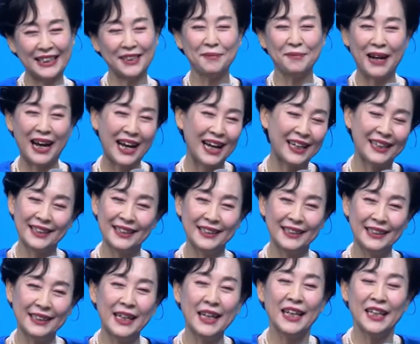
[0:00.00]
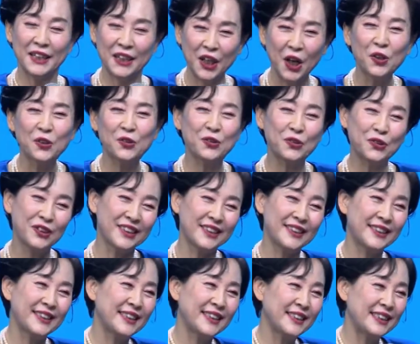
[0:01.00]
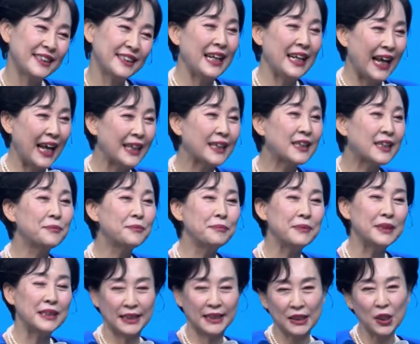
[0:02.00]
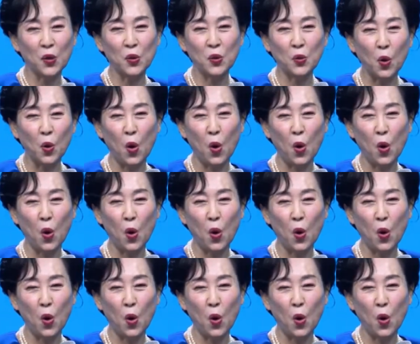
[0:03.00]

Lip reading: So my skills is not even 1%, but